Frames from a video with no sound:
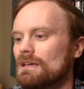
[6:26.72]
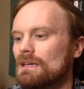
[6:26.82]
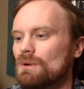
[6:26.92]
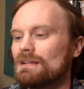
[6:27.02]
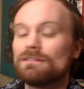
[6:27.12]

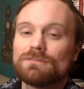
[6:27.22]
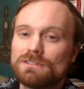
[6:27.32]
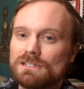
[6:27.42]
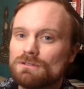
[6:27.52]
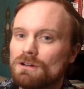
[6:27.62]
He waited for
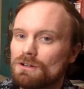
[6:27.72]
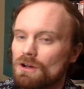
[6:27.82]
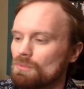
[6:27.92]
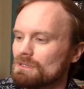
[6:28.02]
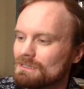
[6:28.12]
Zero to
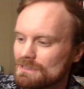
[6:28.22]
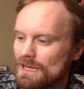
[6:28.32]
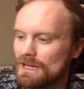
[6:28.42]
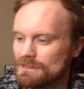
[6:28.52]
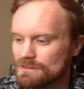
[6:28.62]
open his
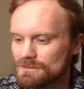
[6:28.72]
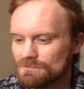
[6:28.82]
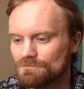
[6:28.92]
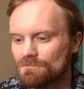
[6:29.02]
eyes.